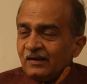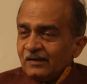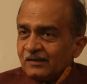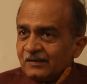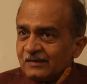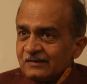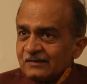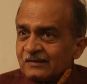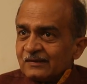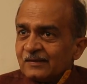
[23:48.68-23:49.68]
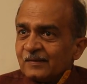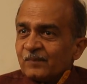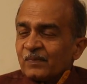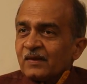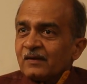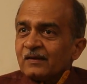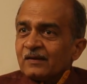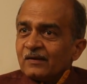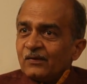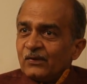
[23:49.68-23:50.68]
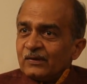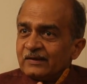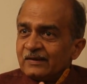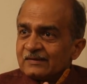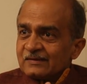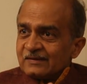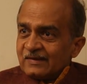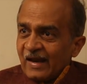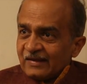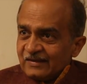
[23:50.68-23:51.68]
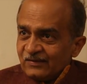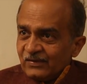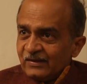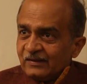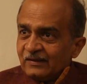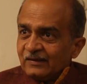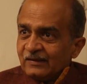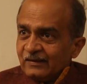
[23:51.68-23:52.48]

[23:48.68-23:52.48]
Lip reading: all these tax haven